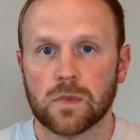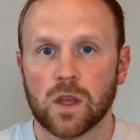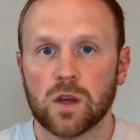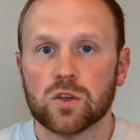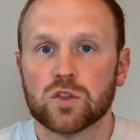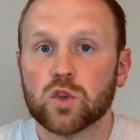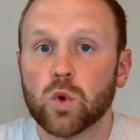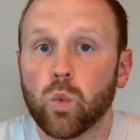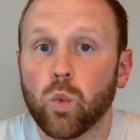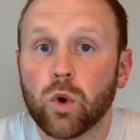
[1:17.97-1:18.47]

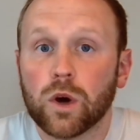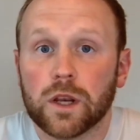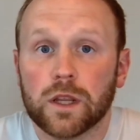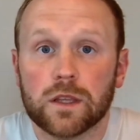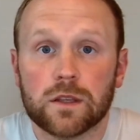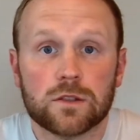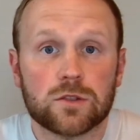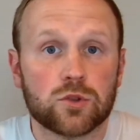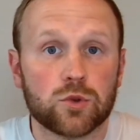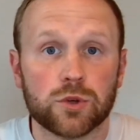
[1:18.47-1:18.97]
So what
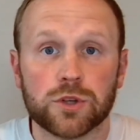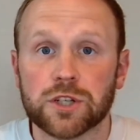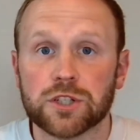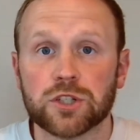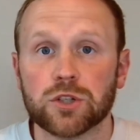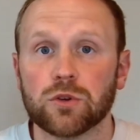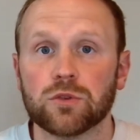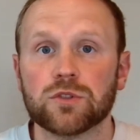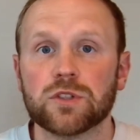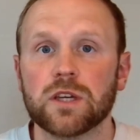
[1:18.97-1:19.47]
is
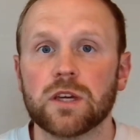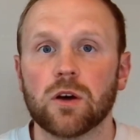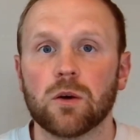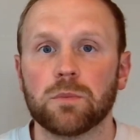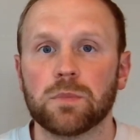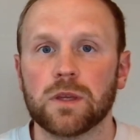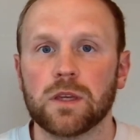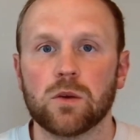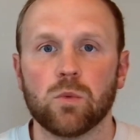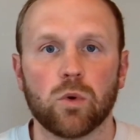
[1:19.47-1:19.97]
traditional
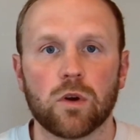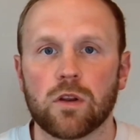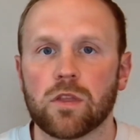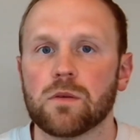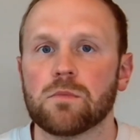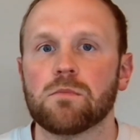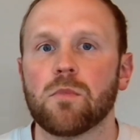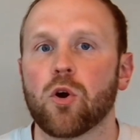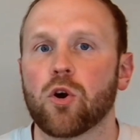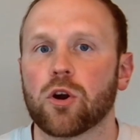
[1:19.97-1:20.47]
DLP? What are the
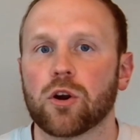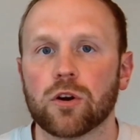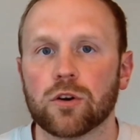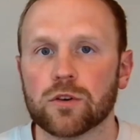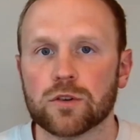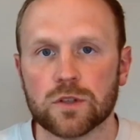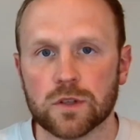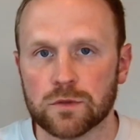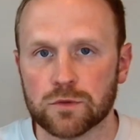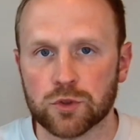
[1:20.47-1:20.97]

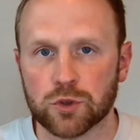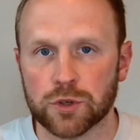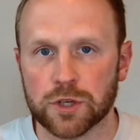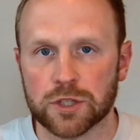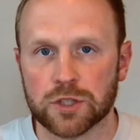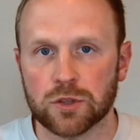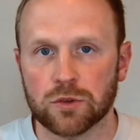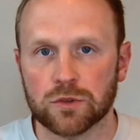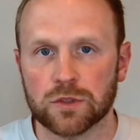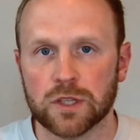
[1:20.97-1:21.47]
markers of
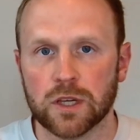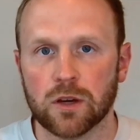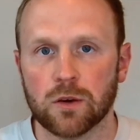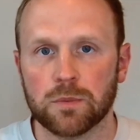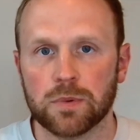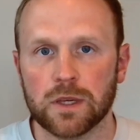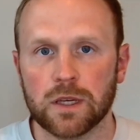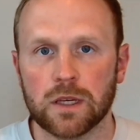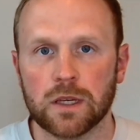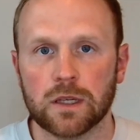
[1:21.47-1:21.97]
traditional
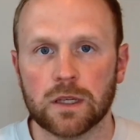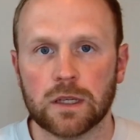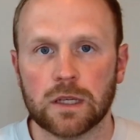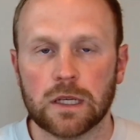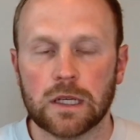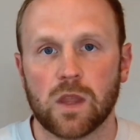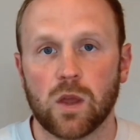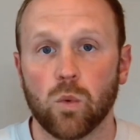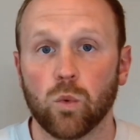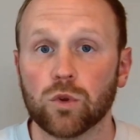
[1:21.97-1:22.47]
DLP?
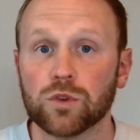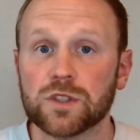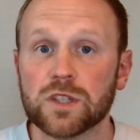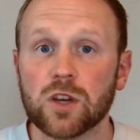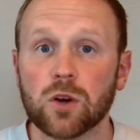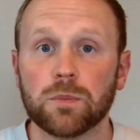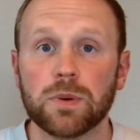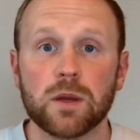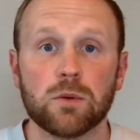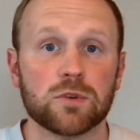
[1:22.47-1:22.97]
Well,
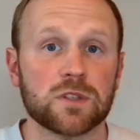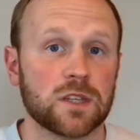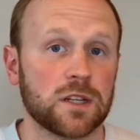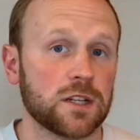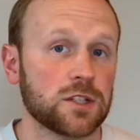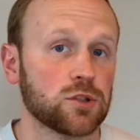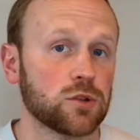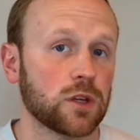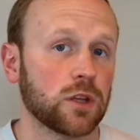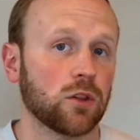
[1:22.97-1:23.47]
DLP was
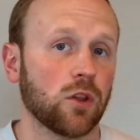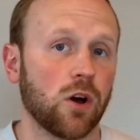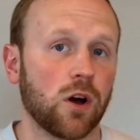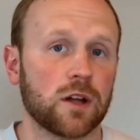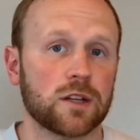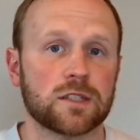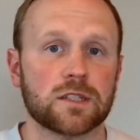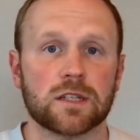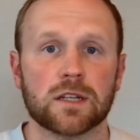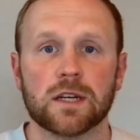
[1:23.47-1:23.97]
initially
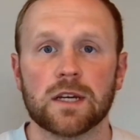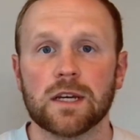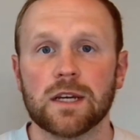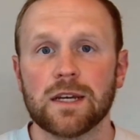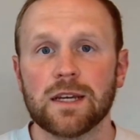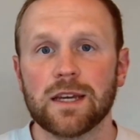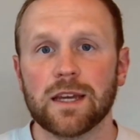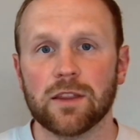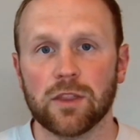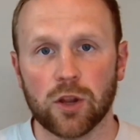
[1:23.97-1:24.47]
launched
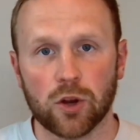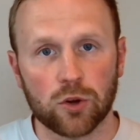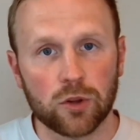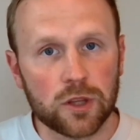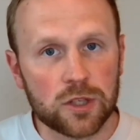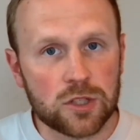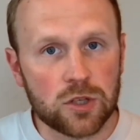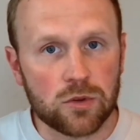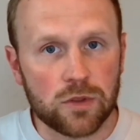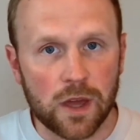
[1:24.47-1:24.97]
in the early
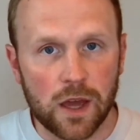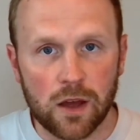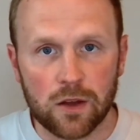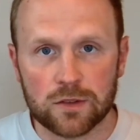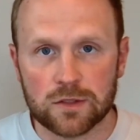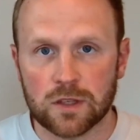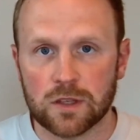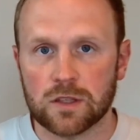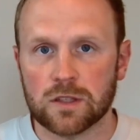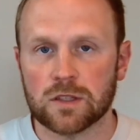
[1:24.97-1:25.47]

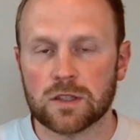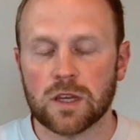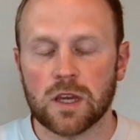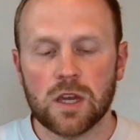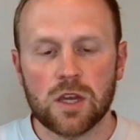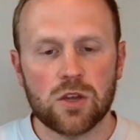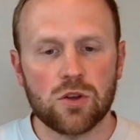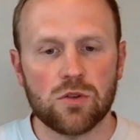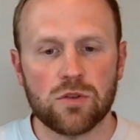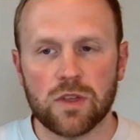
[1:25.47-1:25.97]
2000s.
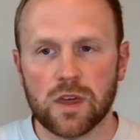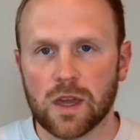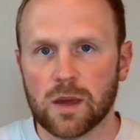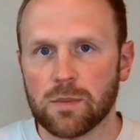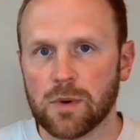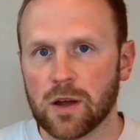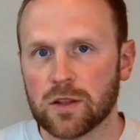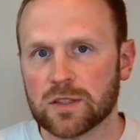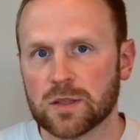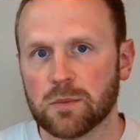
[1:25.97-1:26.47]
You think
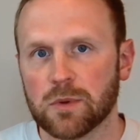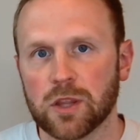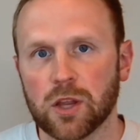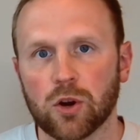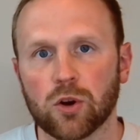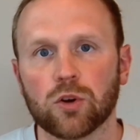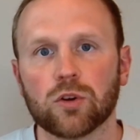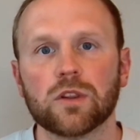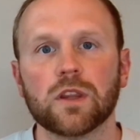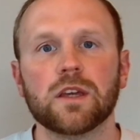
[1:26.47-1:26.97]
about some of the
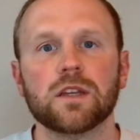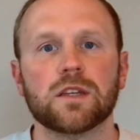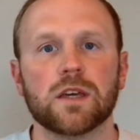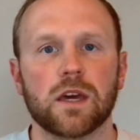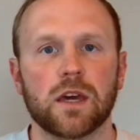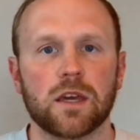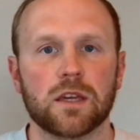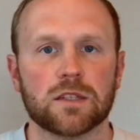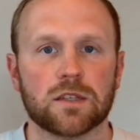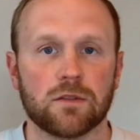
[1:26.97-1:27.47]
early
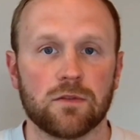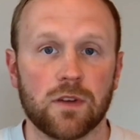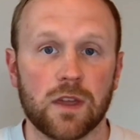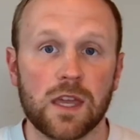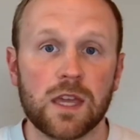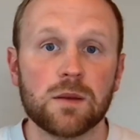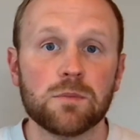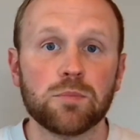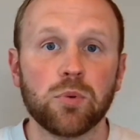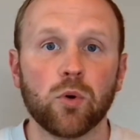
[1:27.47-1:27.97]
days of
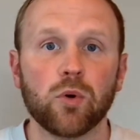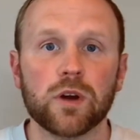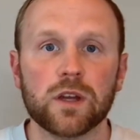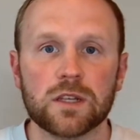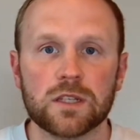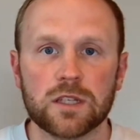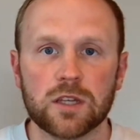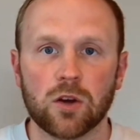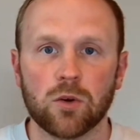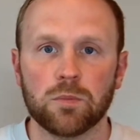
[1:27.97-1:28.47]
endpoint
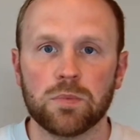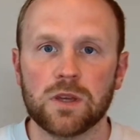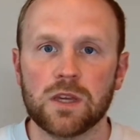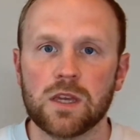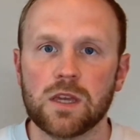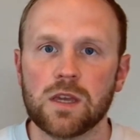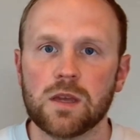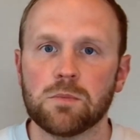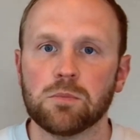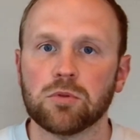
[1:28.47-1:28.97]

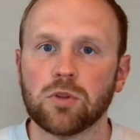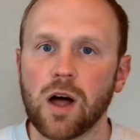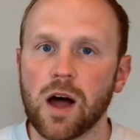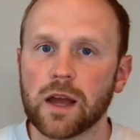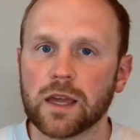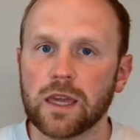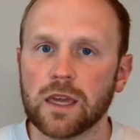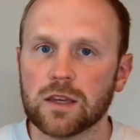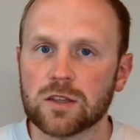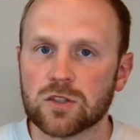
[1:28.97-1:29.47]
DLP,
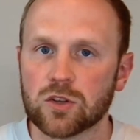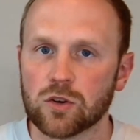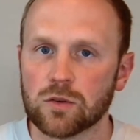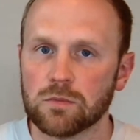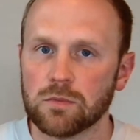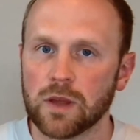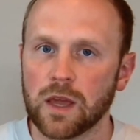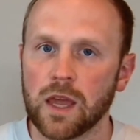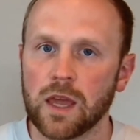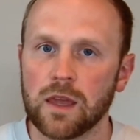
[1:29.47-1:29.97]
blocking certain
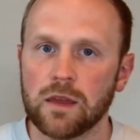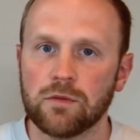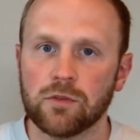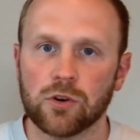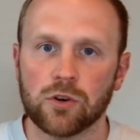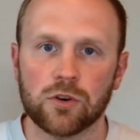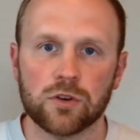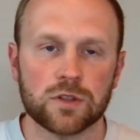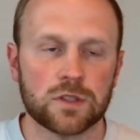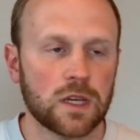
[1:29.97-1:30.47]

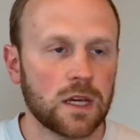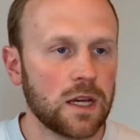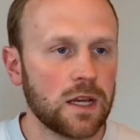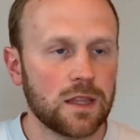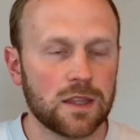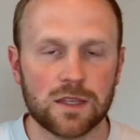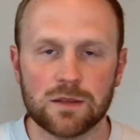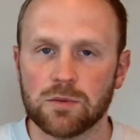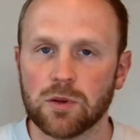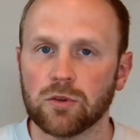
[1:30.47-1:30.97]
behaviors,
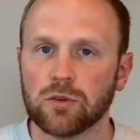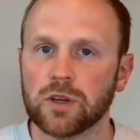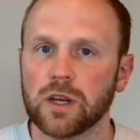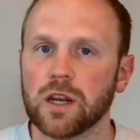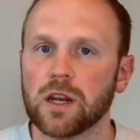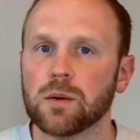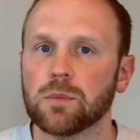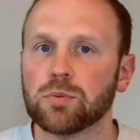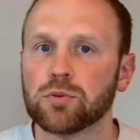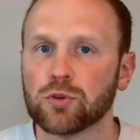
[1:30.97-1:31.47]
the ability
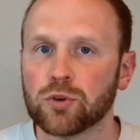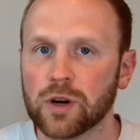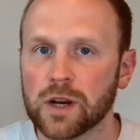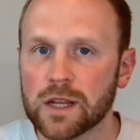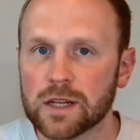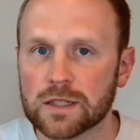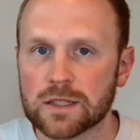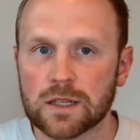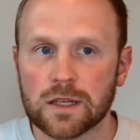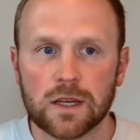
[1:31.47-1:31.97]
to
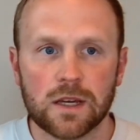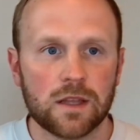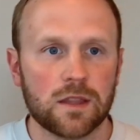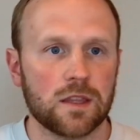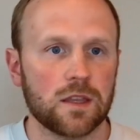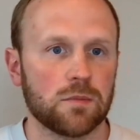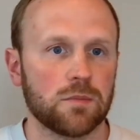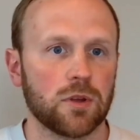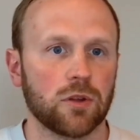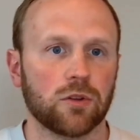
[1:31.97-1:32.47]
print, the
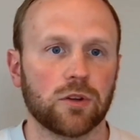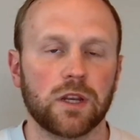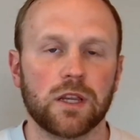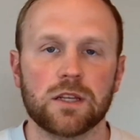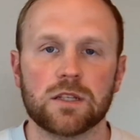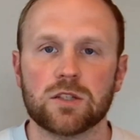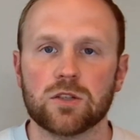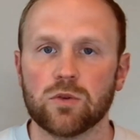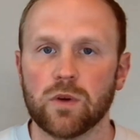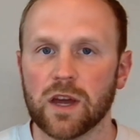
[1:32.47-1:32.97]
ability
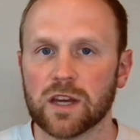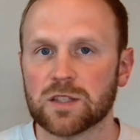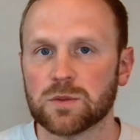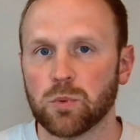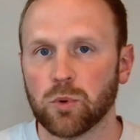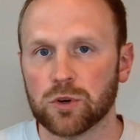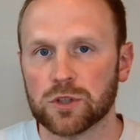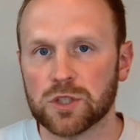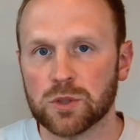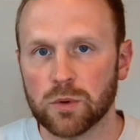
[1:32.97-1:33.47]
to
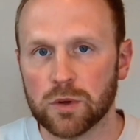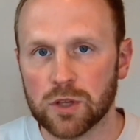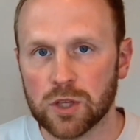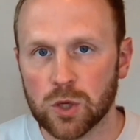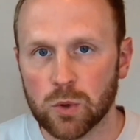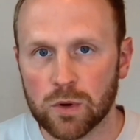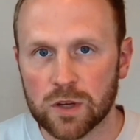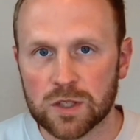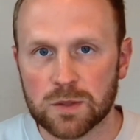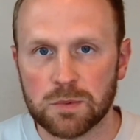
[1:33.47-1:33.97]
export to a
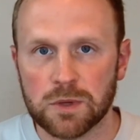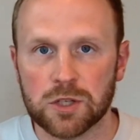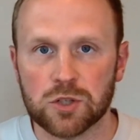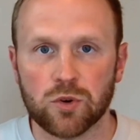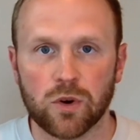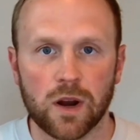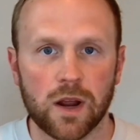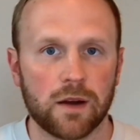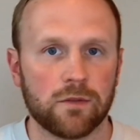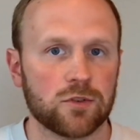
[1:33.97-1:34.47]
USB
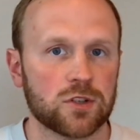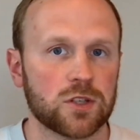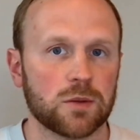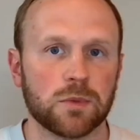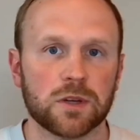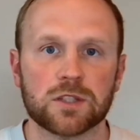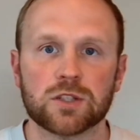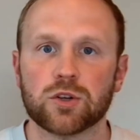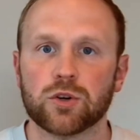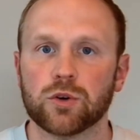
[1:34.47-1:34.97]
drive or some
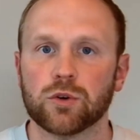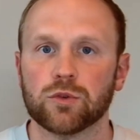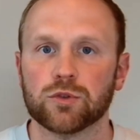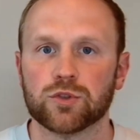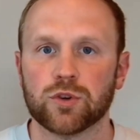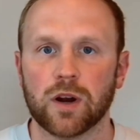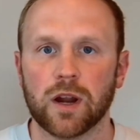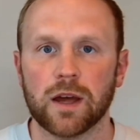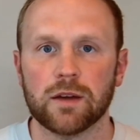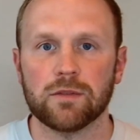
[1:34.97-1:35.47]
external
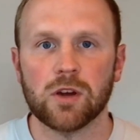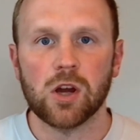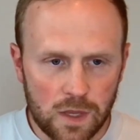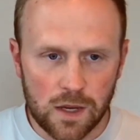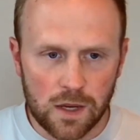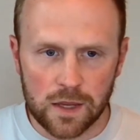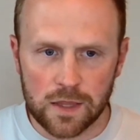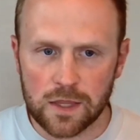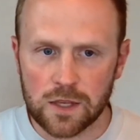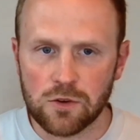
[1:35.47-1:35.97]
drive.
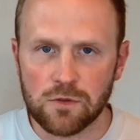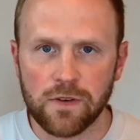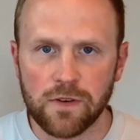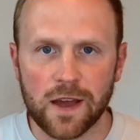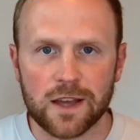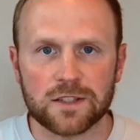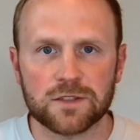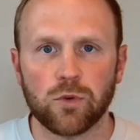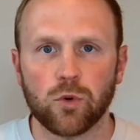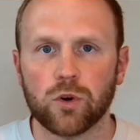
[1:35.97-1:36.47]
And then you
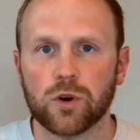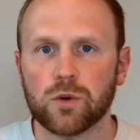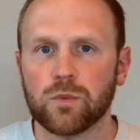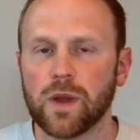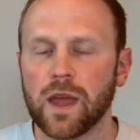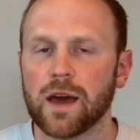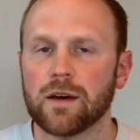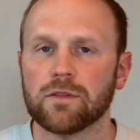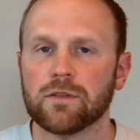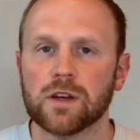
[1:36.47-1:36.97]
fast forward and we
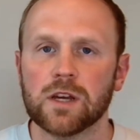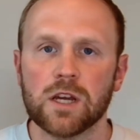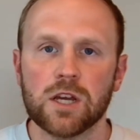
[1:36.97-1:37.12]
have